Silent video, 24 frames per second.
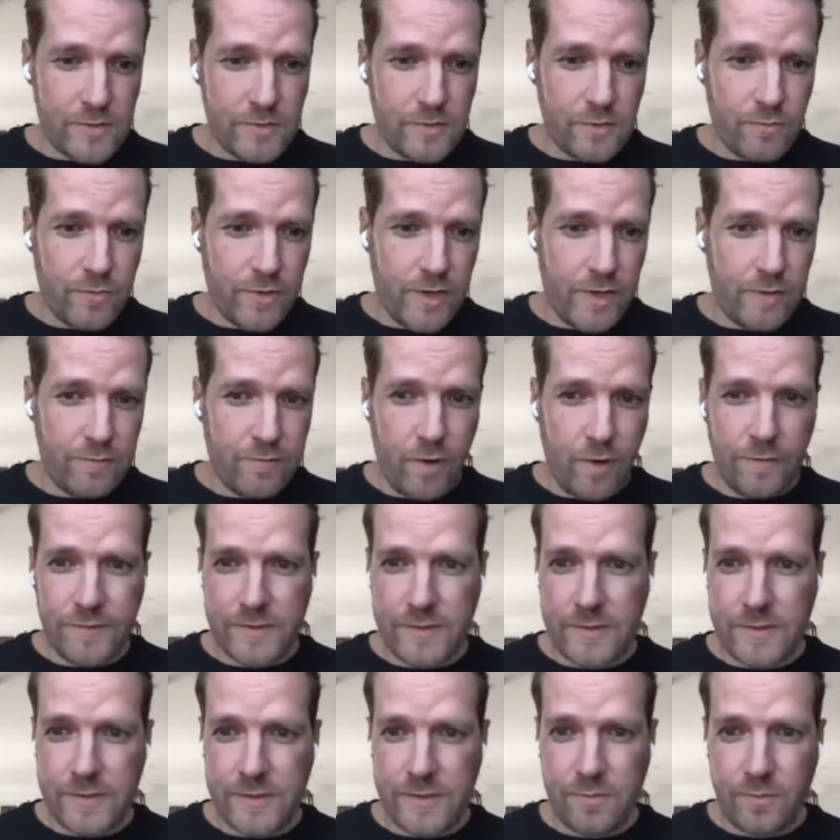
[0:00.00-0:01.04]
So, we have
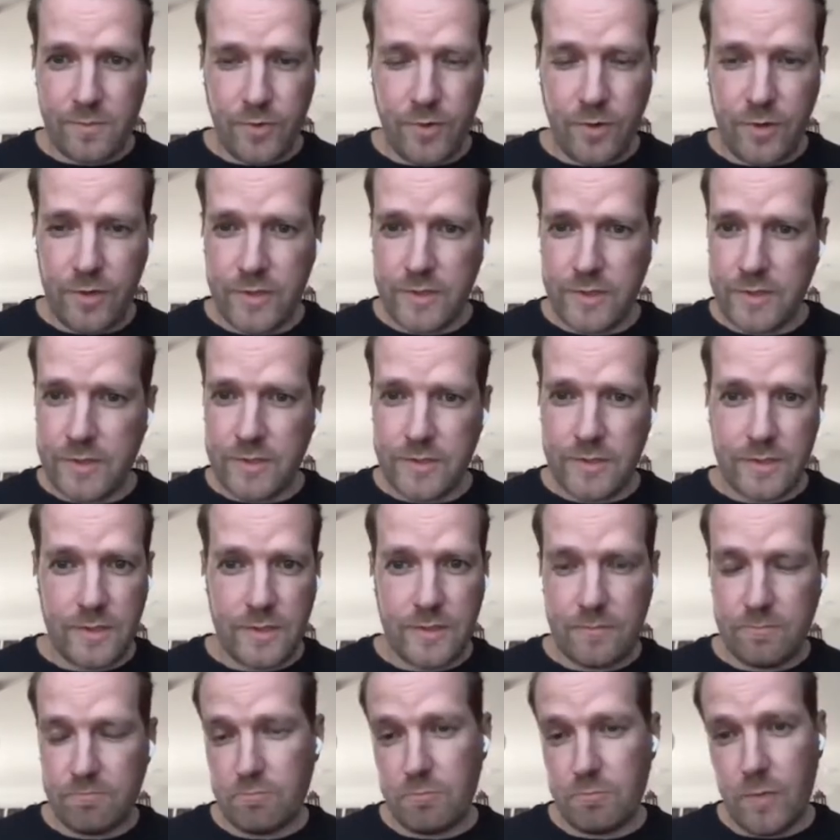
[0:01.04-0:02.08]
offices in Berlin,
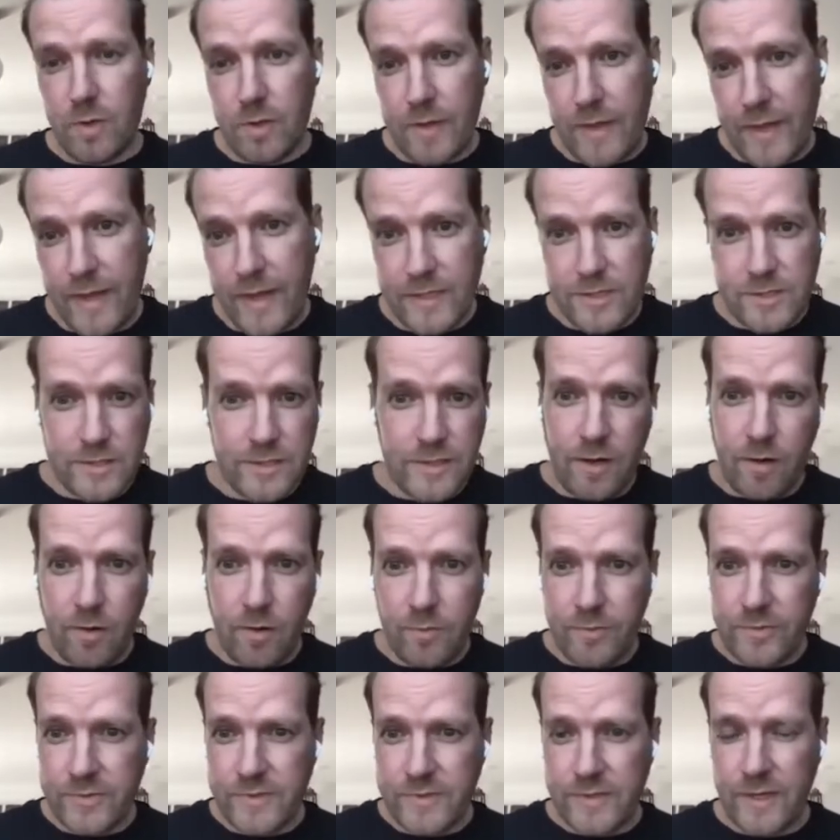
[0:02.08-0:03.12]
in actually
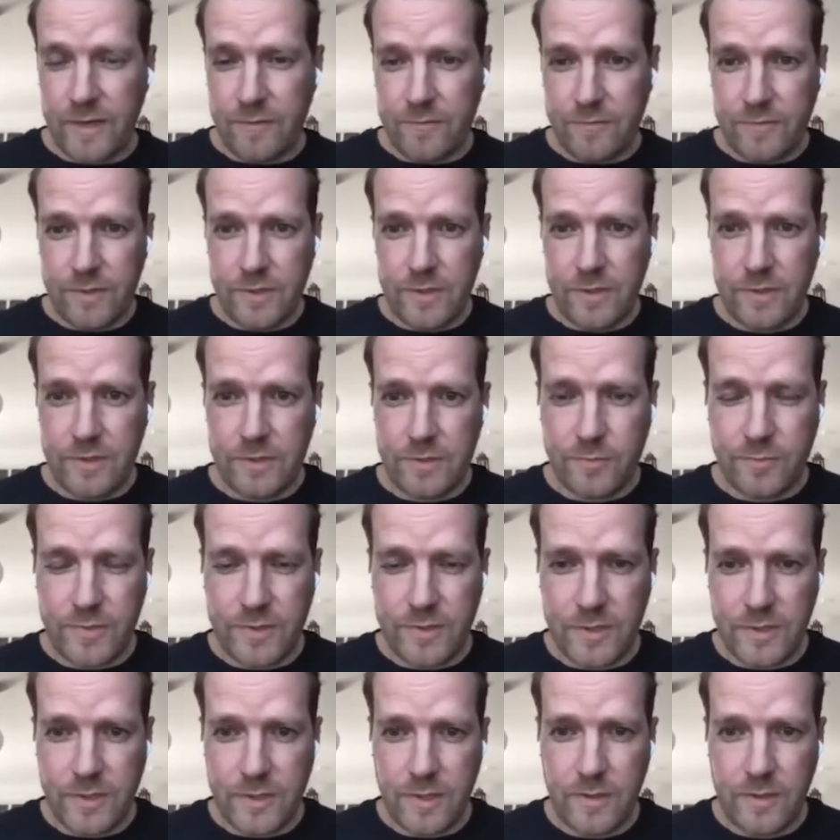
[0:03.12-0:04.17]
almost every
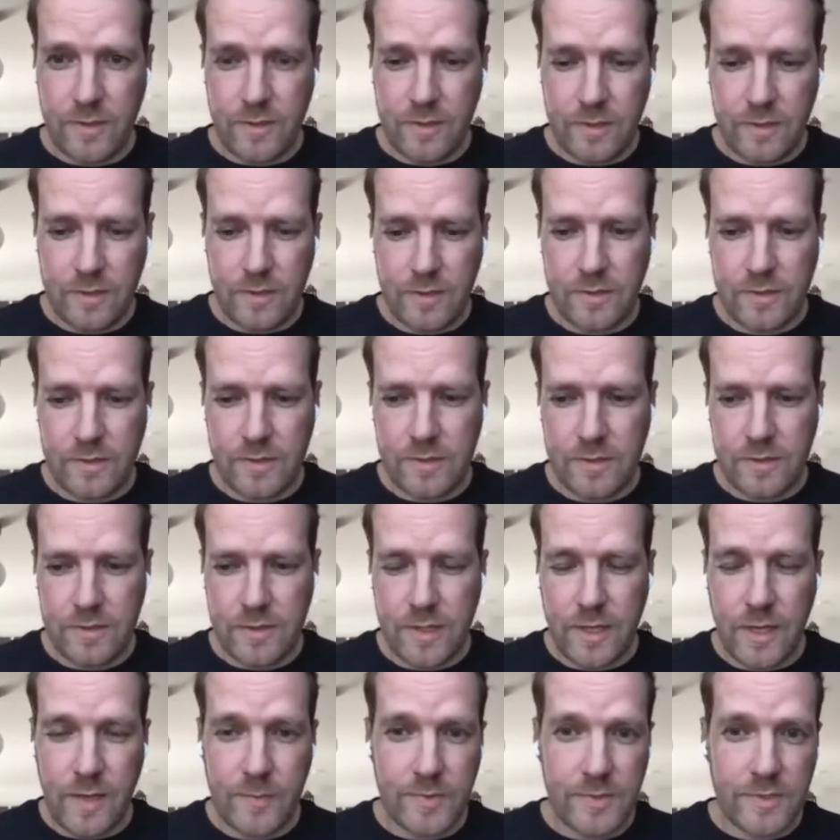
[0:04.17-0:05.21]
European
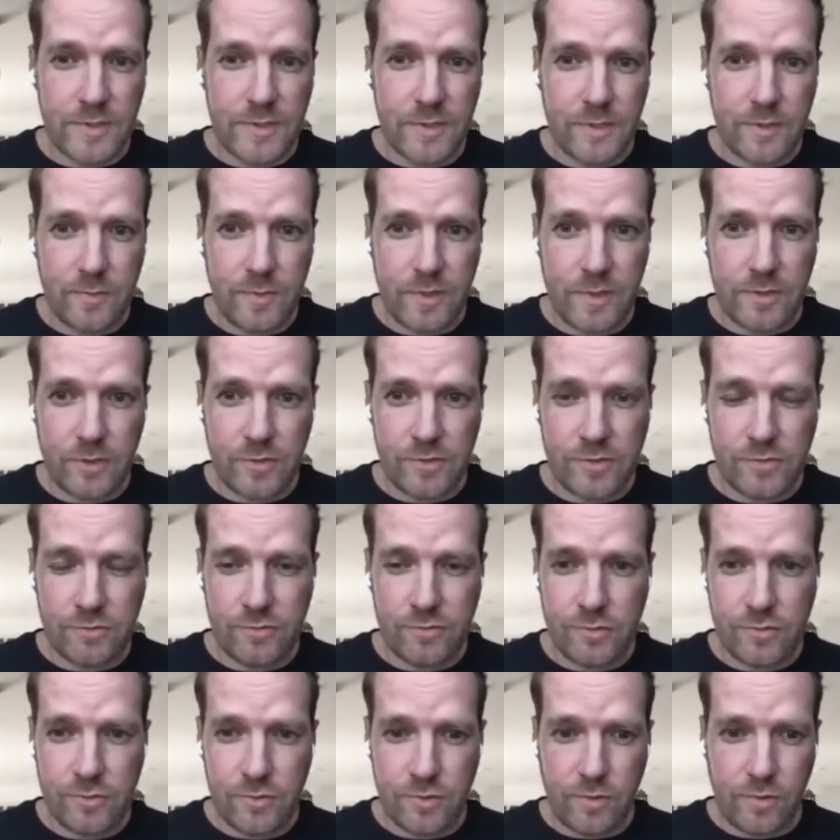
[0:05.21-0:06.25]
capital, but also
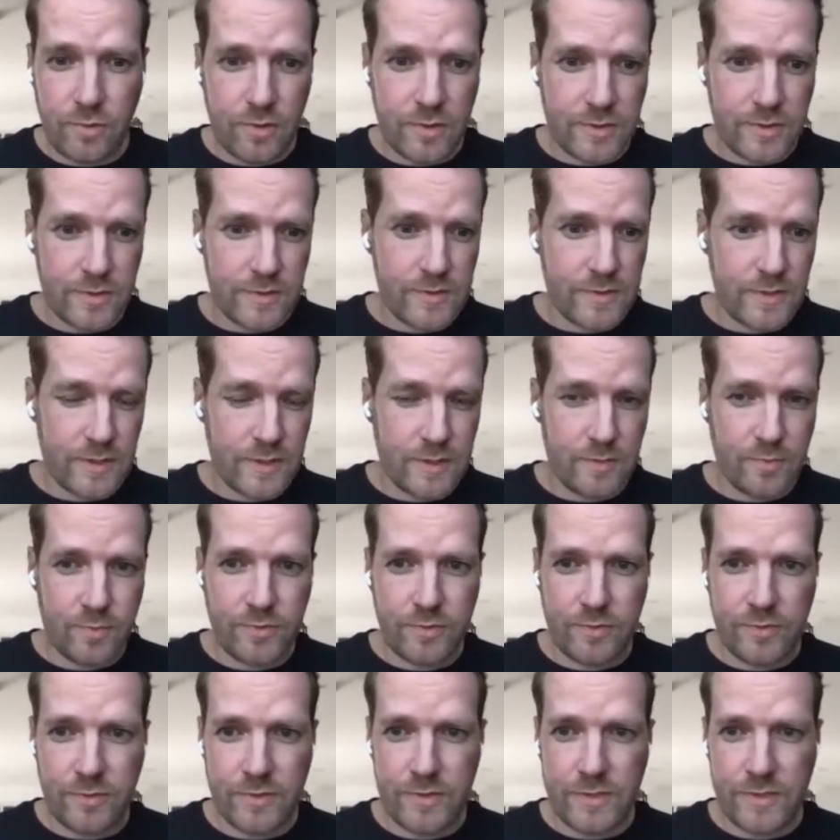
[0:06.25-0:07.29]
New York and
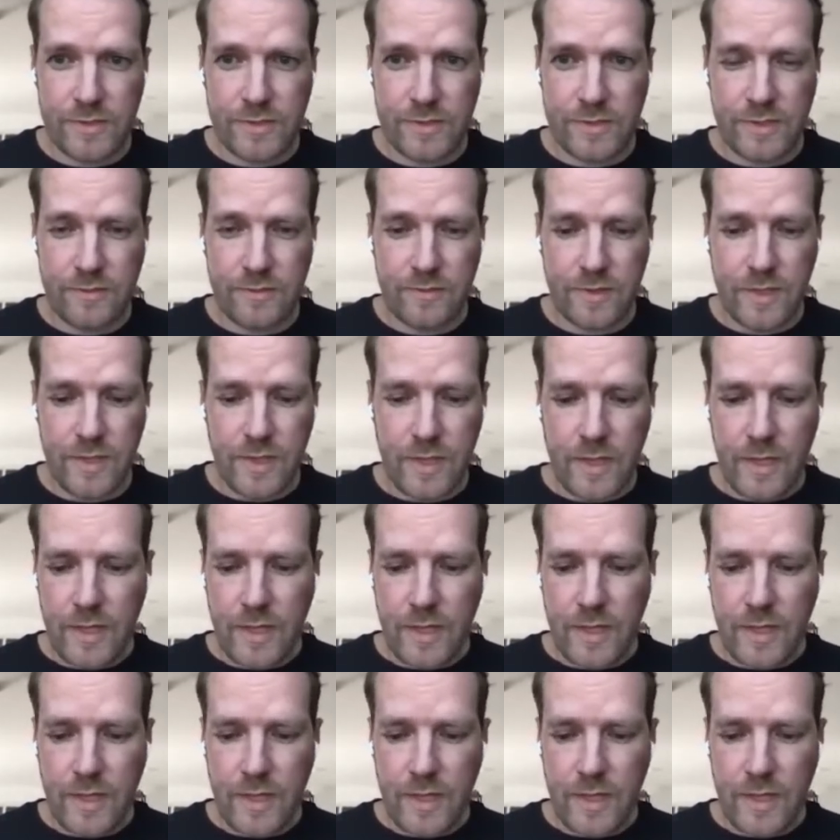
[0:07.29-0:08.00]
Singapore, etc.